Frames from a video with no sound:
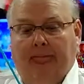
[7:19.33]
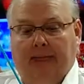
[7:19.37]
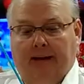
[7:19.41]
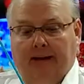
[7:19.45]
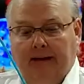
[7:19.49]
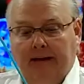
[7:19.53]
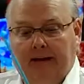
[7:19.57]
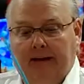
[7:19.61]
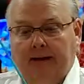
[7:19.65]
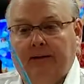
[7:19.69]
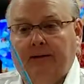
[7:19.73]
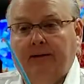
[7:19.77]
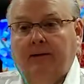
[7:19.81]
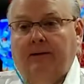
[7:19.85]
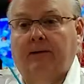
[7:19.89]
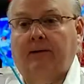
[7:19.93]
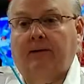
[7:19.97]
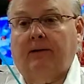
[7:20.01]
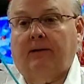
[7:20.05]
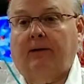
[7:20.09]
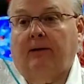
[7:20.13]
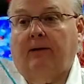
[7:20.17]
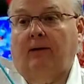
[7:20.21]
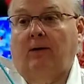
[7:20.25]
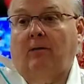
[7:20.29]
Again,
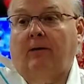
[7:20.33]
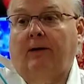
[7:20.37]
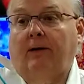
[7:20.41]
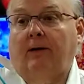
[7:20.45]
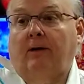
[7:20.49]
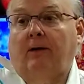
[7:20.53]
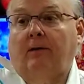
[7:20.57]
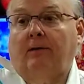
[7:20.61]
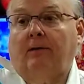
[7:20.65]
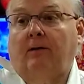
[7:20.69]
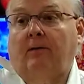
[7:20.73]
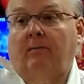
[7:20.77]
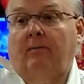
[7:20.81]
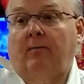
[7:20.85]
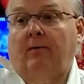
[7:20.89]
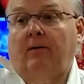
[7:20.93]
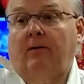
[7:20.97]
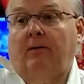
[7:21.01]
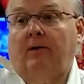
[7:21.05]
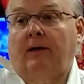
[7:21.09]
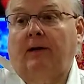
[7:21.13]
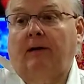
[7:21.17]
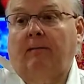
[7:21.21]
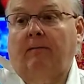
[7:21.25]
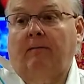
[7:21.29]
still holding onto the
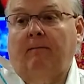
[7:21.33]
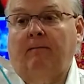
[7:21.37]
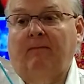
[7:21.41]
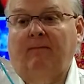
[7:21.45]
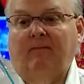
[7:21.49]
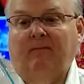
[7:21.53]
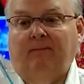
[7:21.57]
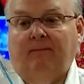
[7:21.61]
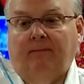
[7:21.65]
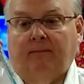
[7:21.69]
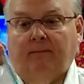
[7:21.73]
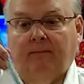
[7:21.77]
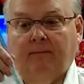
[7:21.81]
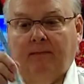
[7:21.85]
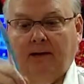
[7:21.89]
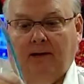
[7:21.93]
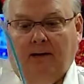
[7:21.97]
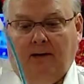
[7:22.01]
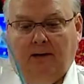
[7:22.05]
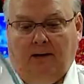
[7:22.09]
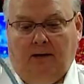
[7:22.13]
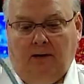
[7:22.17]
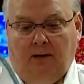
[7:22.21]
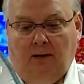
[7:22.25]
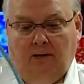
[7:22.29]
bougie.
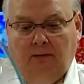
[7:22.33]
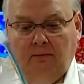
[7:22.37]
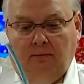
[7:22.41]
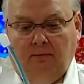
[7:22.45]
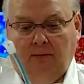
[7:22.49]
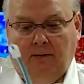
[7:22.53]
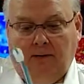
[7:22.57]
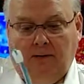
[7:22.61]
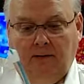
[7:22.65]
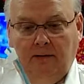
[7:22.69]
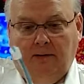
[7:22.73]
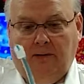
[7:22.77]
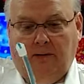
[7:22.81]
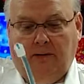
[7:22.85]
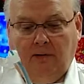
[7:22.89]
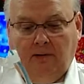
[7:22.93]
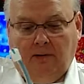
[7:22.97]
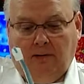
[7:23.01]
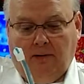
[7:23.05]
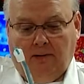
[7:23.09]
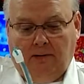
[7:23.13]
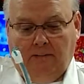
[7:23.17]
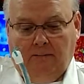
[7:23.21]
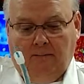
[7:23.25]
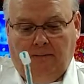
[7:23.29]
Load
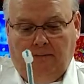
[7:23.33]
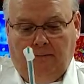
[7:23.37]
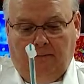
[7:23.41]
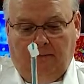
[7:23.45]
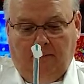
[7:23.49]
your